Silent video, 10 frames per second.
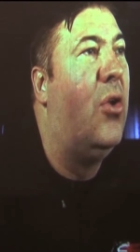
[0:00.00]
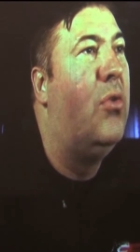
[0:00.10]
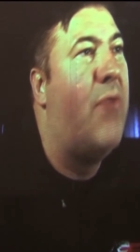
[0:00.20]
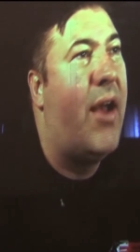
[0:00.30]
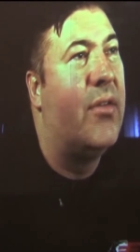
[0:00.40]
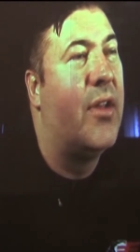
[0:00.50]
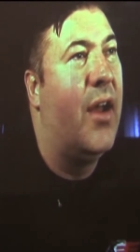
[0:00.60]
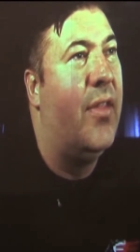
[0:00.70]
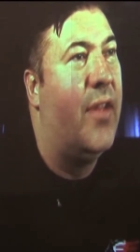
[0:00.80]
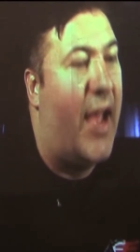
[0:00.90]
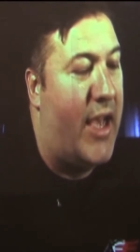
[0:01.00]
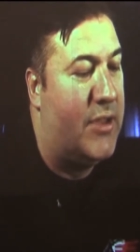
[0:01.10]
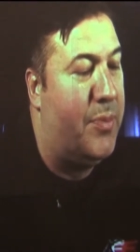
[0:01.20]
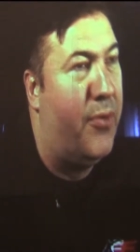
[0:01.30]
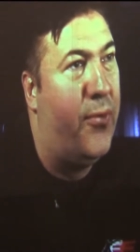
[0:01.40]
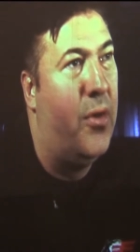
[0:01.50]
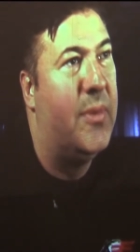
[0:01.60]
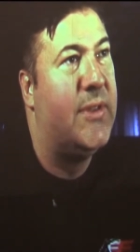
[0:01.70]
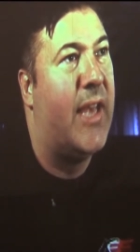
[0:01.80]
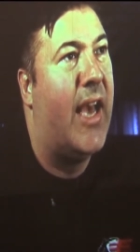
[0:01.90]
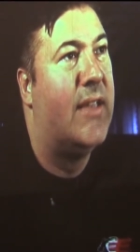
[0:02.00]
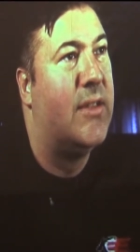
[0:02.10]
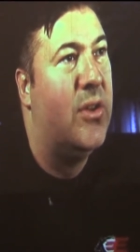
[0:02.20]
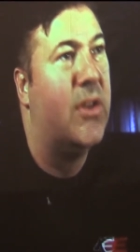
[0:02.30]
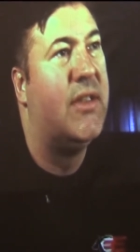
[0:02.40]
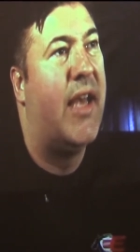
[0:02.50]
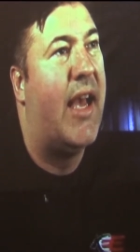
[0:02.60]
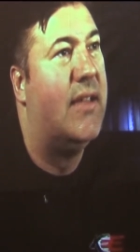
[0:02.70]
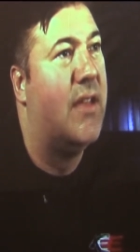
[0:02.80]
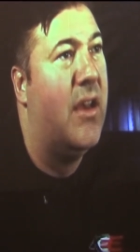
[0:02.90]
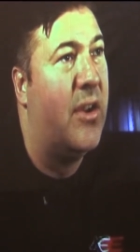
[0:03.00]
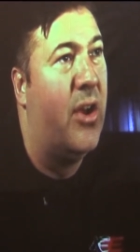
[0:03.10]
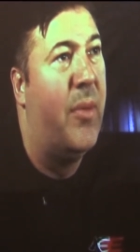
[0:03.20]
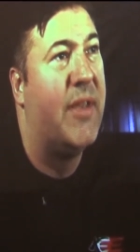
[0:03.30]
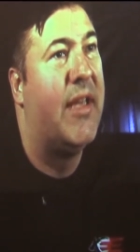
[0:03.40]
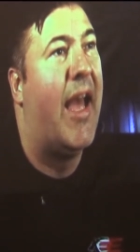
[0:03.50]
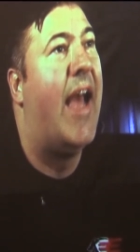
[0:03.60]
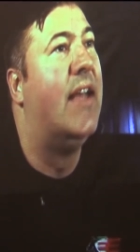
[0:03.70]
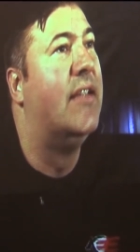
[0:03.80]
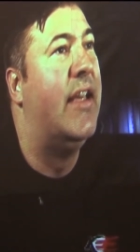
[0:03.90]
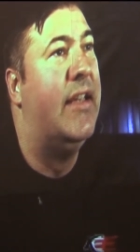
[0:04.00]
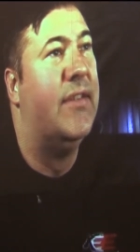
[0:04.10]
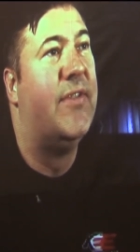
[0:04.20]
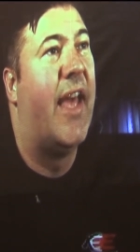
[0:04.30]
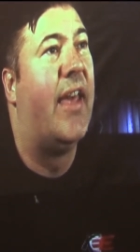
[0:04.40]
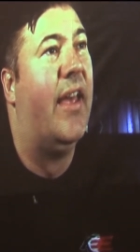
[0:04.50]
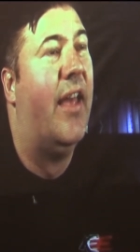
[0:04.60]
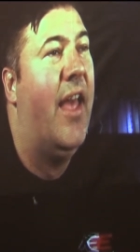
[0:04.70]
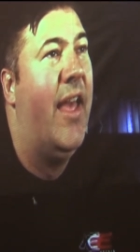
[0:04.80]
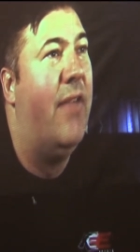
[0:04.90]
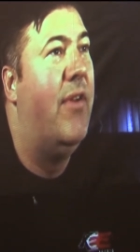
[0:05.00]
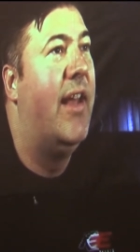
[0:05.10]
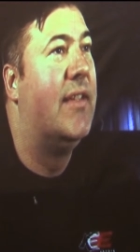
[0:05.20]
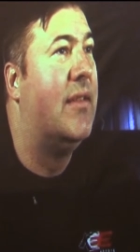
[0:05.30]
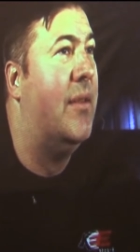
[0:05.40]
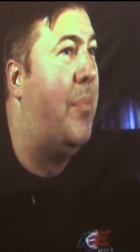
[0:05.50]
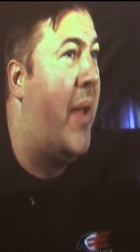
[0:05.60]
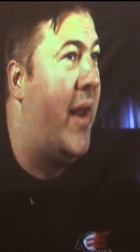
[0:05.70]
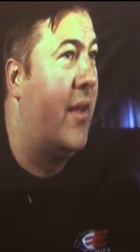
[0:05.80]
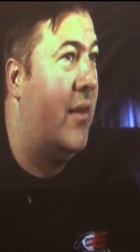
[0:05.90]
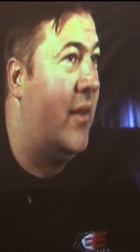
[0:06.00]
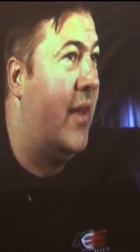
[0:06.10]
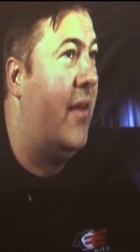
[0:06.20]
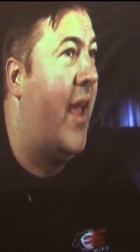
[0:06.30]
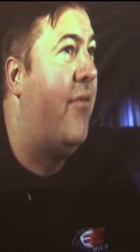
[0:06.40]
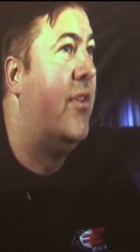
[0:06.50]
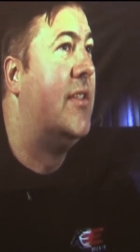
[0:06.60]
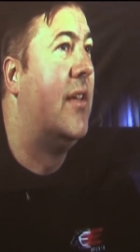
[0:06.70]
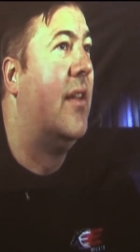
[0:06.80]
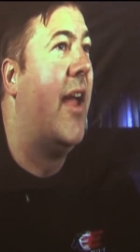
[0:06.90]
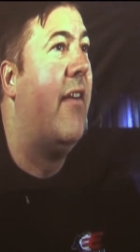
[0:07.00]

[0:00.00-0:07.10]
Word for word: all-round gun that has performance, it has looks, it has ergonomics, it has ease of teching. It really is the pinnacle in every single